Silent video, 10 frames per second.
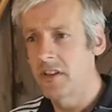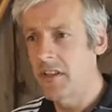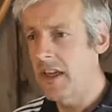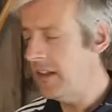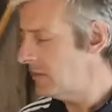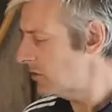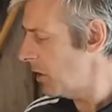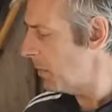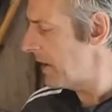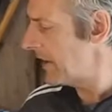then
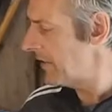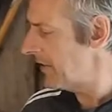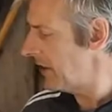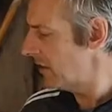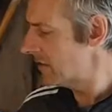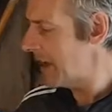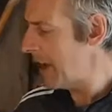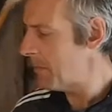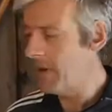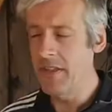stop it, give it a little
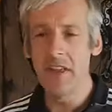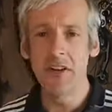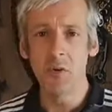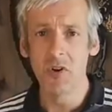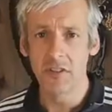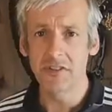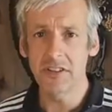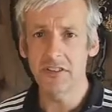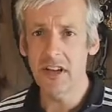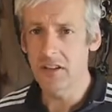tap, and then do another
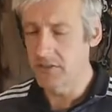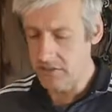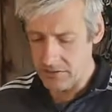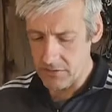6 seconds.